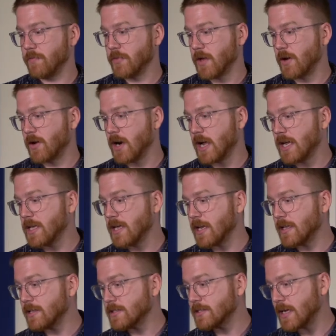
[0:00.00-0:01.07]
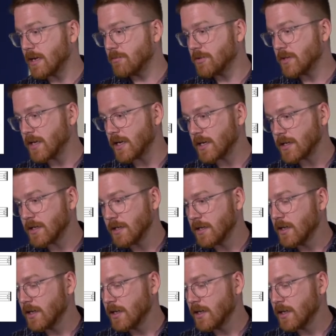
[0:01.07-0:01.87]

All right, and the same thing